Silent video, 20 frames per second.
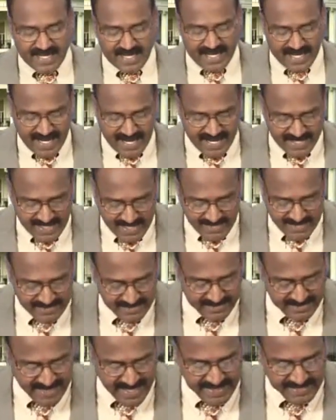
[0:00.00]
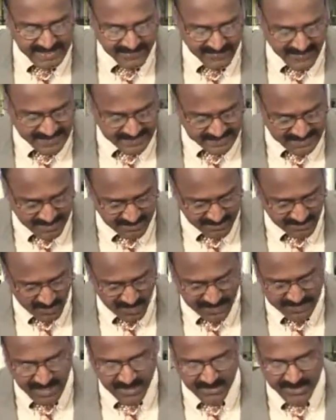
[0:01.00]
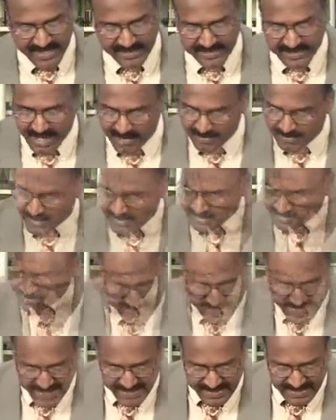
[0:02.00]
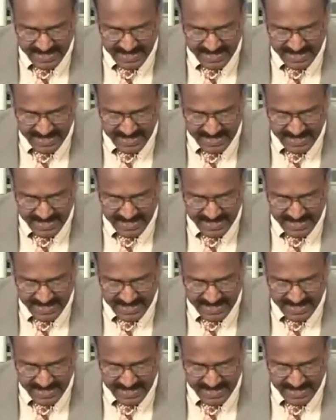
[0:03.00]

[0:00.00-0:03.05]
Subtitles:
And let us classify some worked out examples. The title